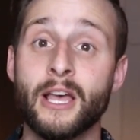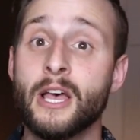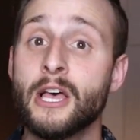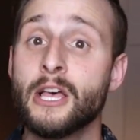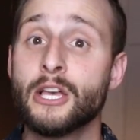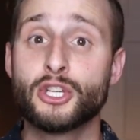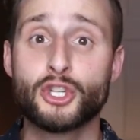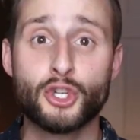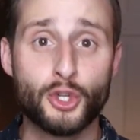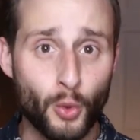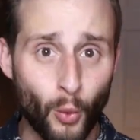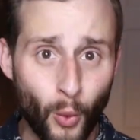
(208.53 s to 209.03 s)

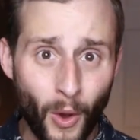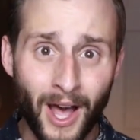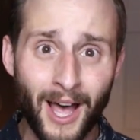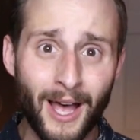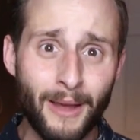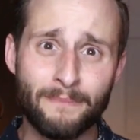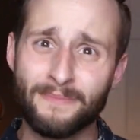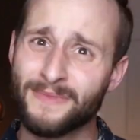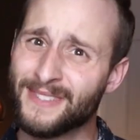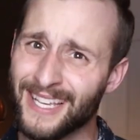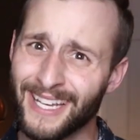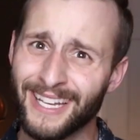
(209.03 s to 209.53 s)

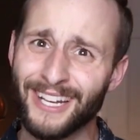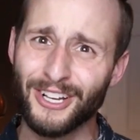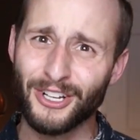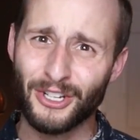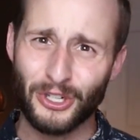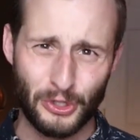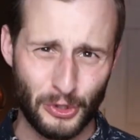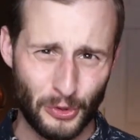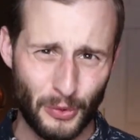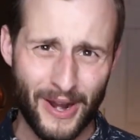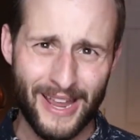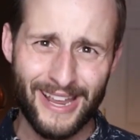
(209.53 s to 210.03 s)
Schwab did a
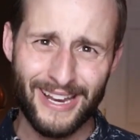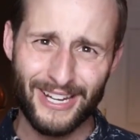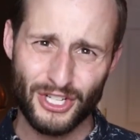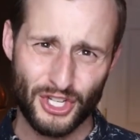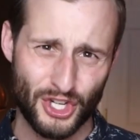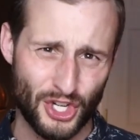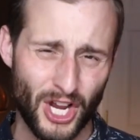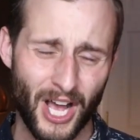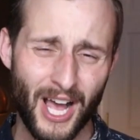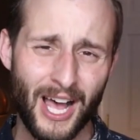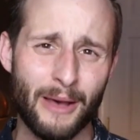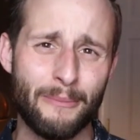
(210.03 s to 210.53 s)
great
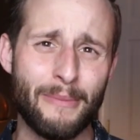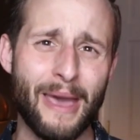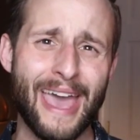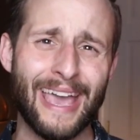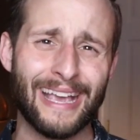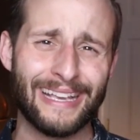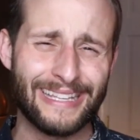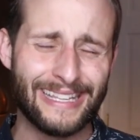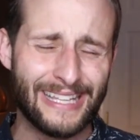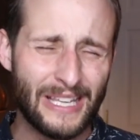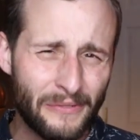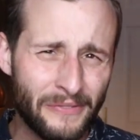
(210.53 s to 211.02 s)
job
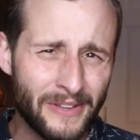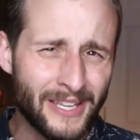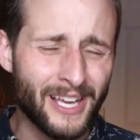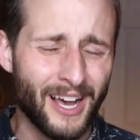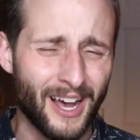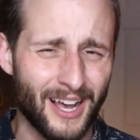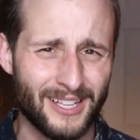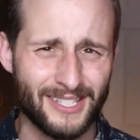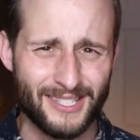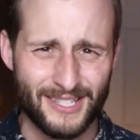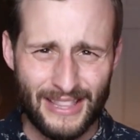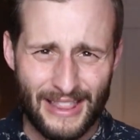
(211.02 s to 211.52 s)
at giving
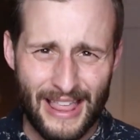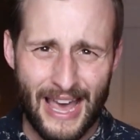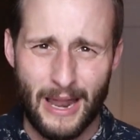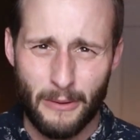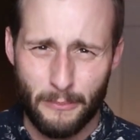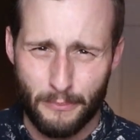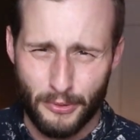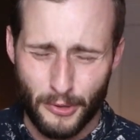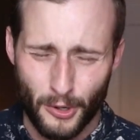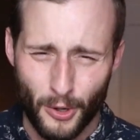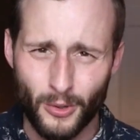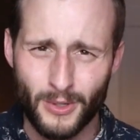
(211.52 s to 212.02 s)
us that
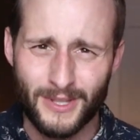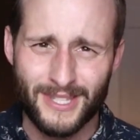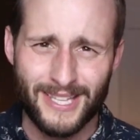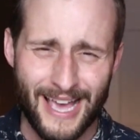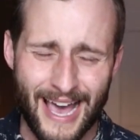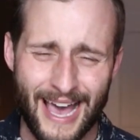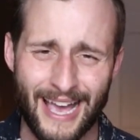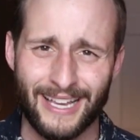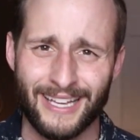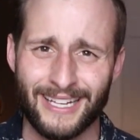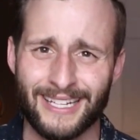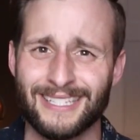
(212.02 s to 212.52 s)

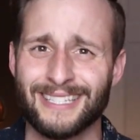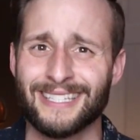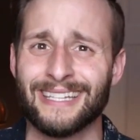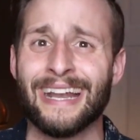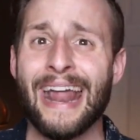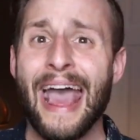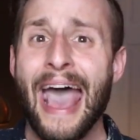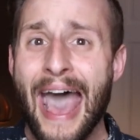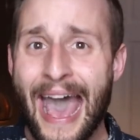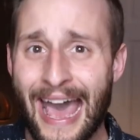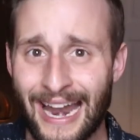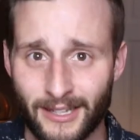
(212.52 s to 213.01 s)
protagonist in
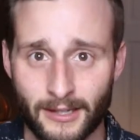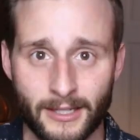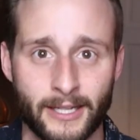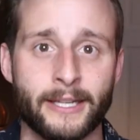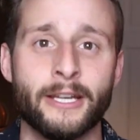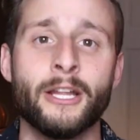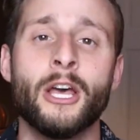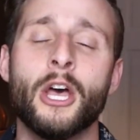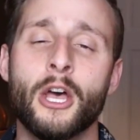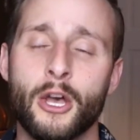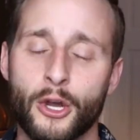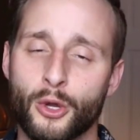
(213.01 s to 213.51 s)
Adeline,
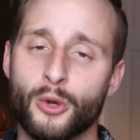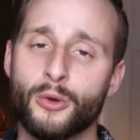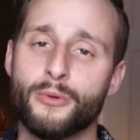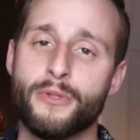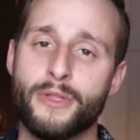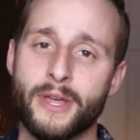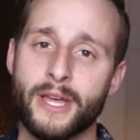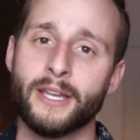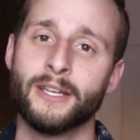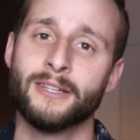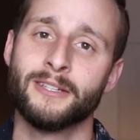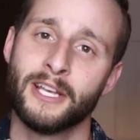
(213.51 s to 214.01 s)
who
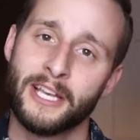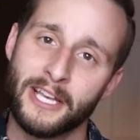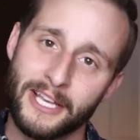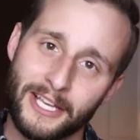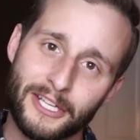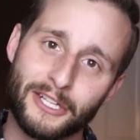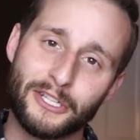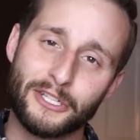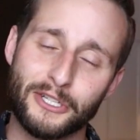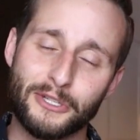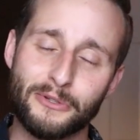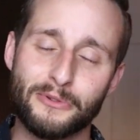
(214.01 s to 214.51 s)
then
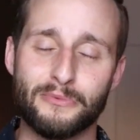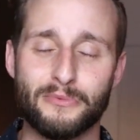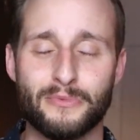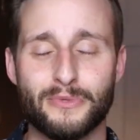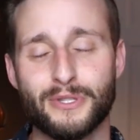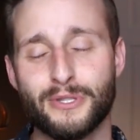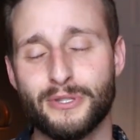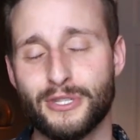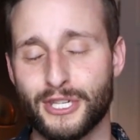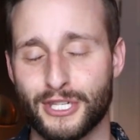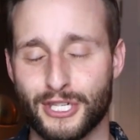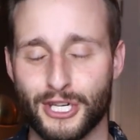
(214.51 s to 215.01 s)

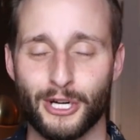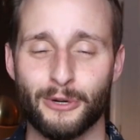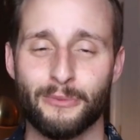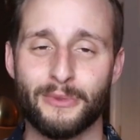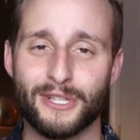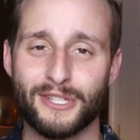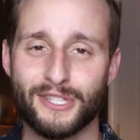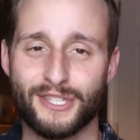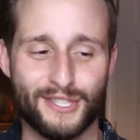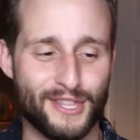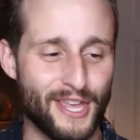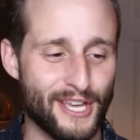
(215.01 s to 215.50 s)

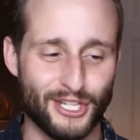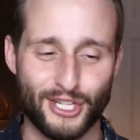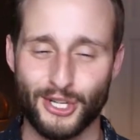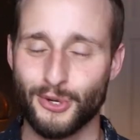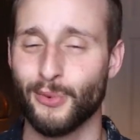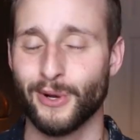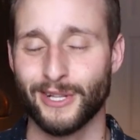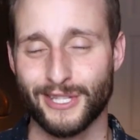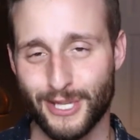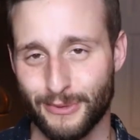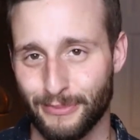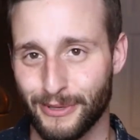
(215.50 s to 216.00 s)
determines that she
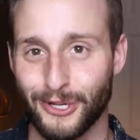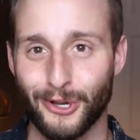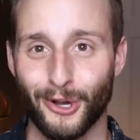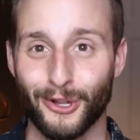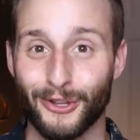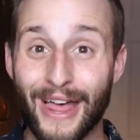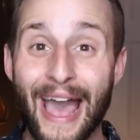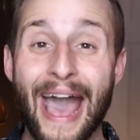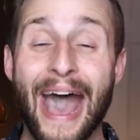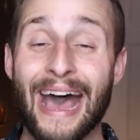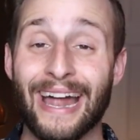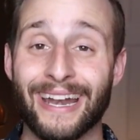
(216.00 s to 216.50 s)
wants to be called
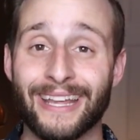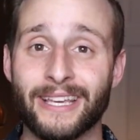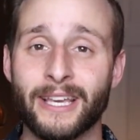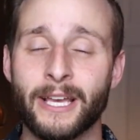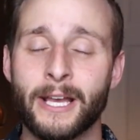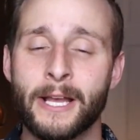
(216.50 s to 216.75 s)
Addie,